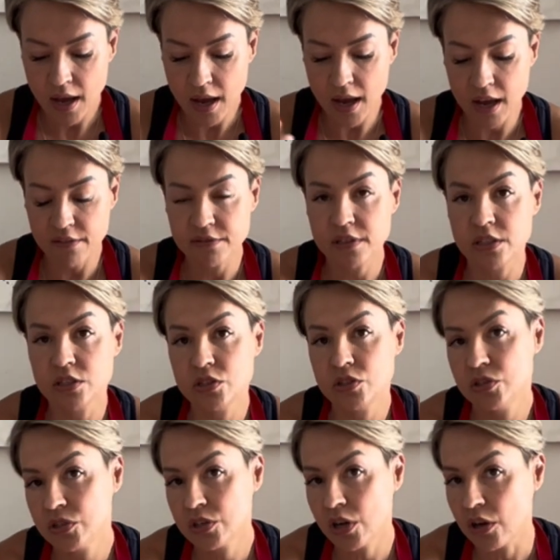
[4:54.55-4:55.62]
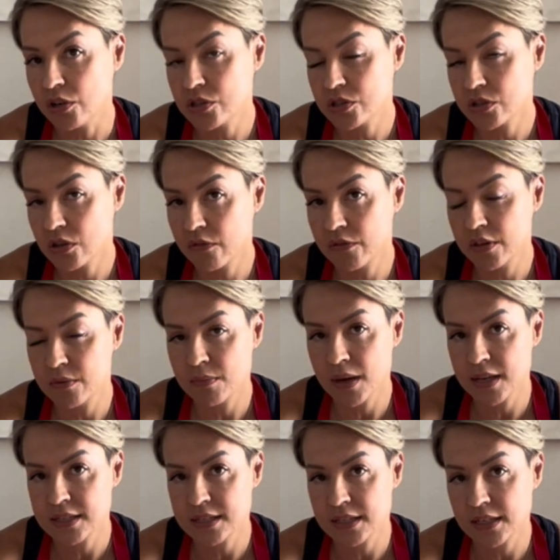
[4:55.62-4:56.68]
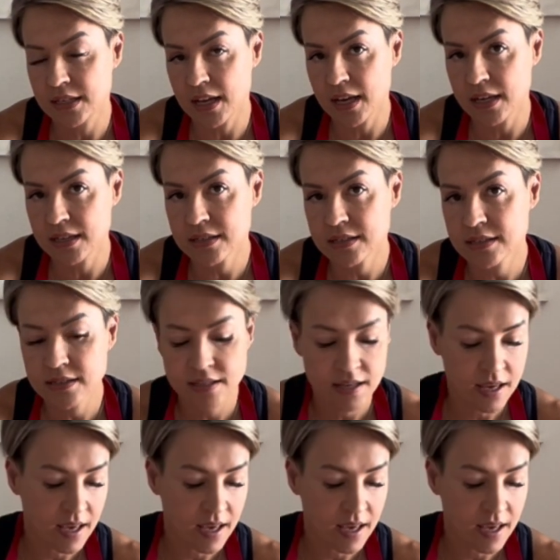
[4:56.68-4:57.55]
I've done 2 coats of the amazing glaze,